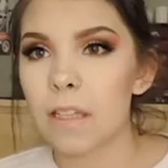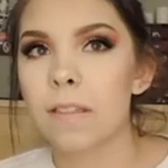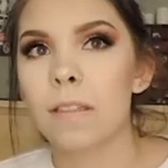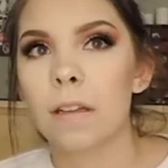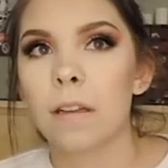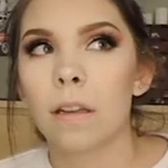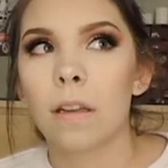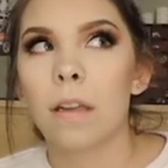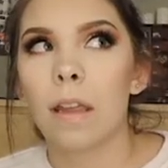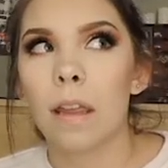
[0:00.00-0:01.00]

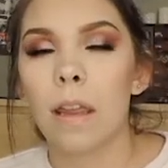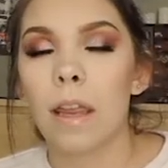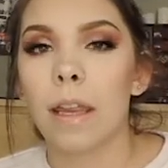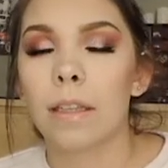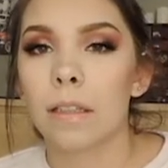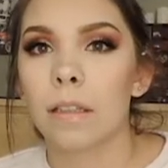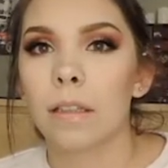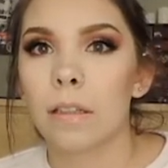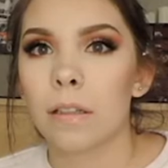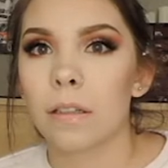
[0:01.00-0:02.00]
it
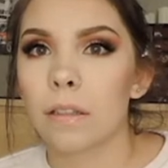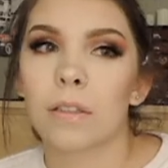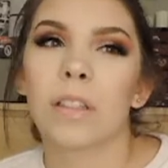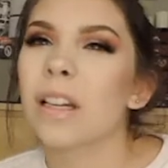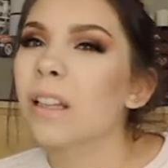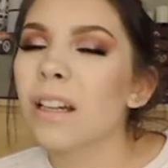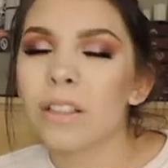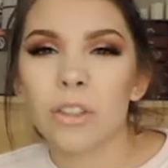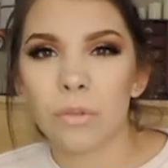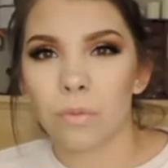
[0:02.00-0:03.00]

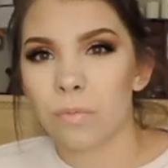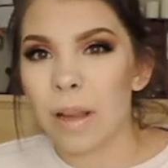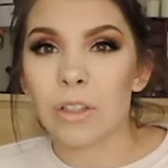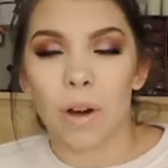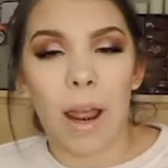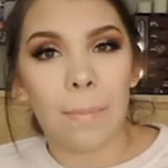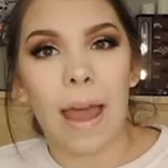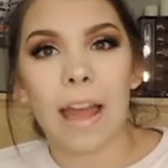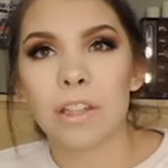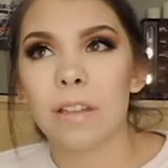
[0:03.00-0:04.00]
clung to my dry
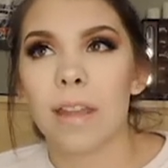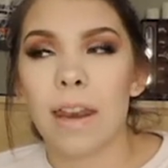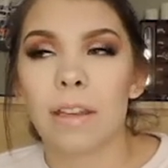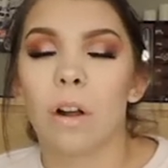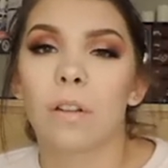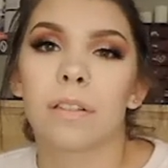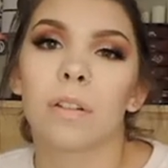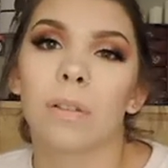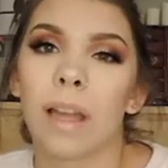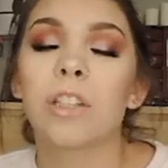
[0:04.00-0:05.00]
patches, and
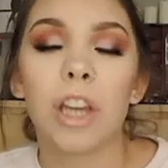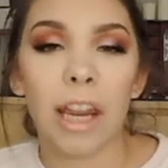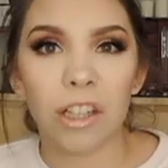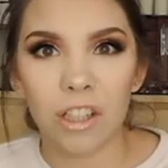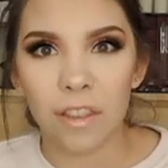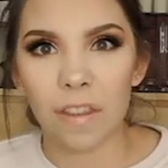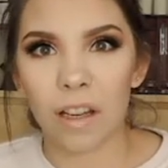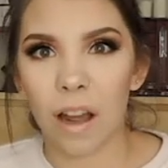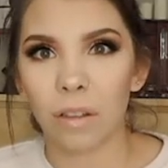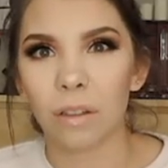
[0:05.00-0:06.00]
it changed the
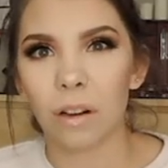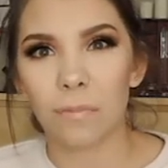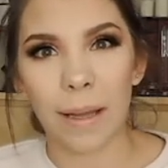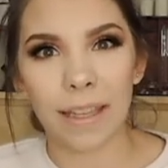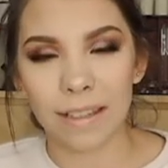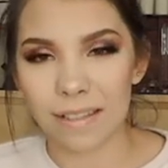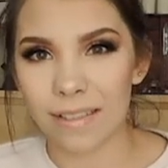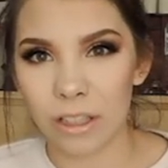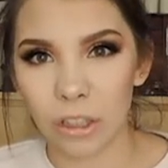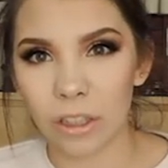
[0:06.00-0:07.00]
color of my
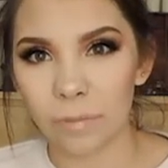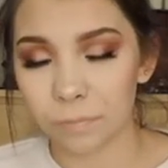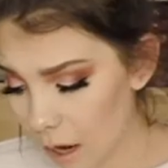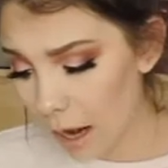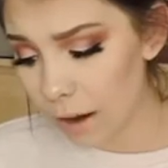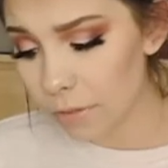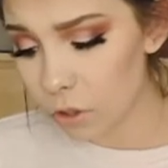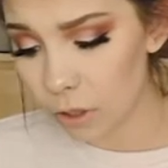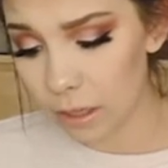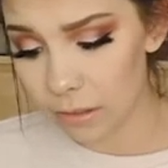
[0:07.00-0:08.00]
concealer. I have
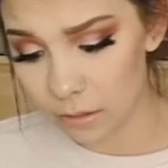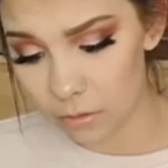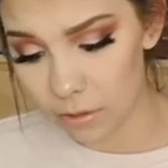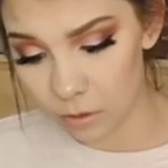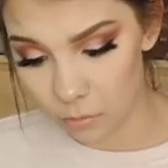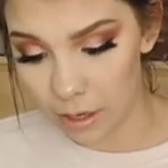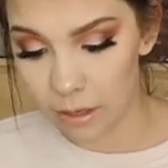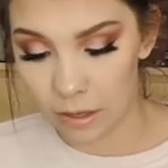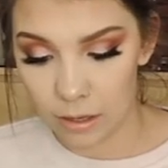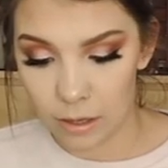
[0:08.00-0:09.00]
the translucent
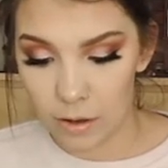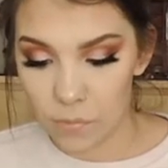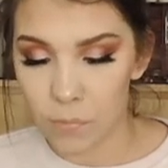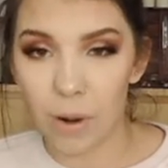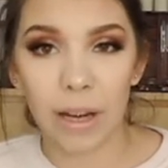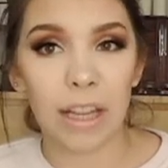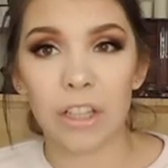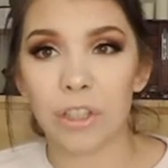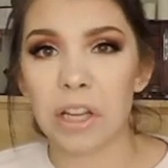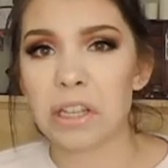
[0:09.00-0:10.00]
one, but
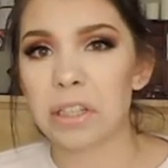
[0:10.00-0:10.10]
it